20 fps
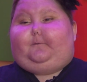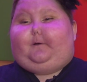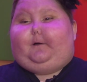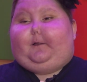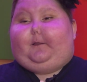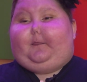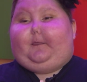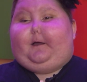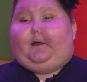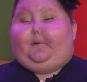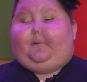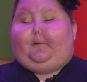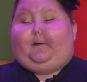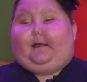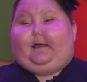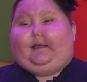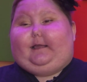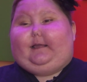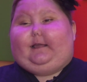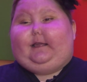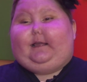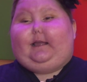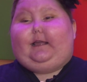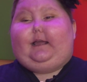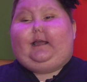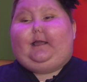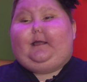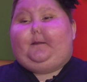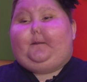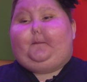felt that way
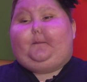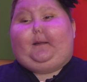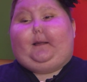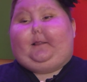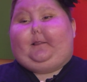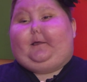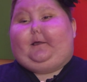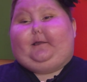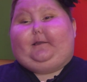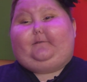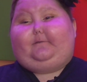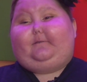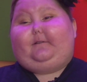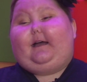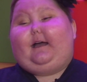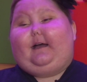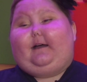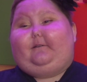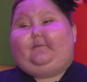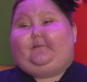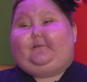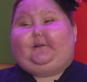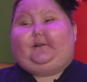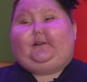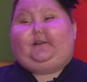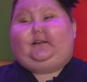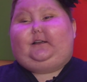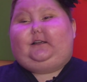in my life, ever.